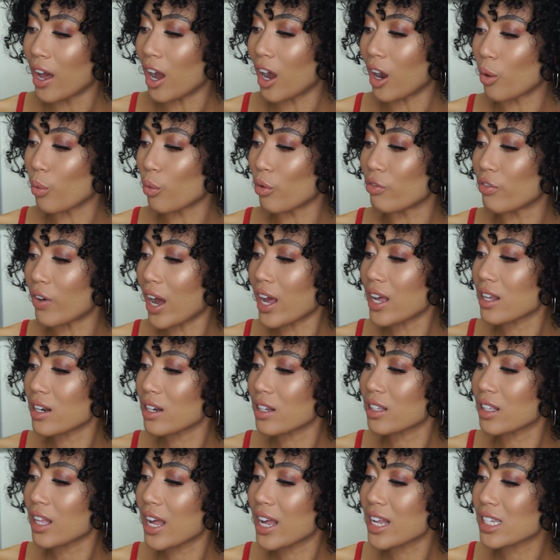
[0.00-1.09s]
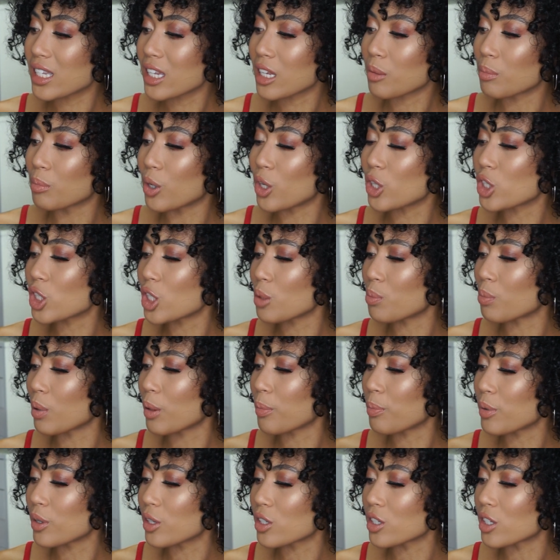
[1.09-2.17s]
a revitalizing
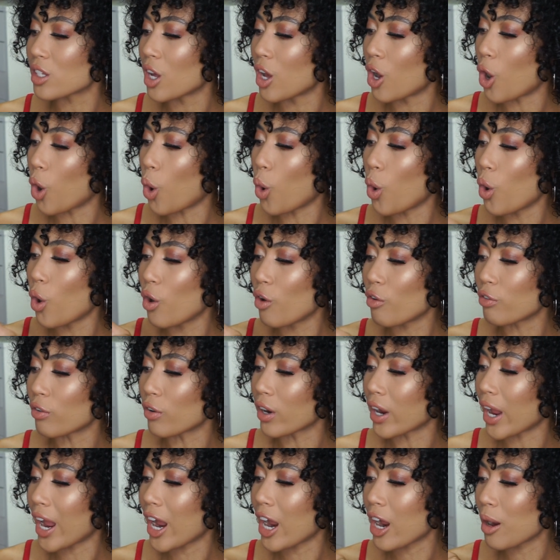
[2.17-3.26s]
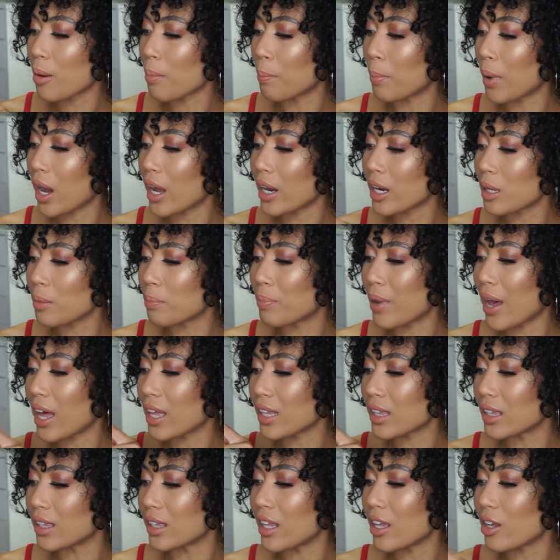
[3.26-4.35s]
multi-purpose oil for hair, body,
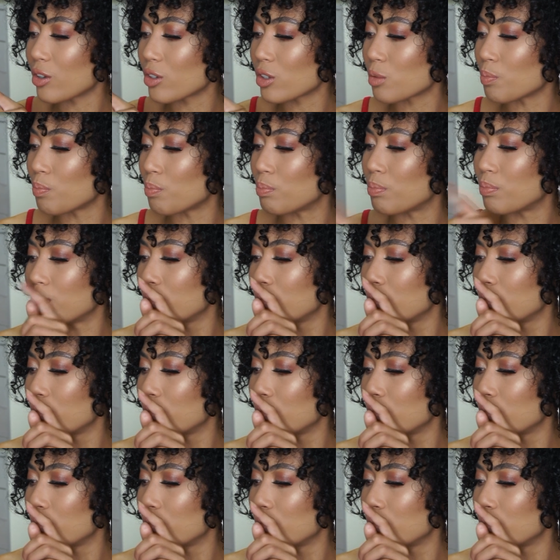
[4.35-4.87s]
bath, nails,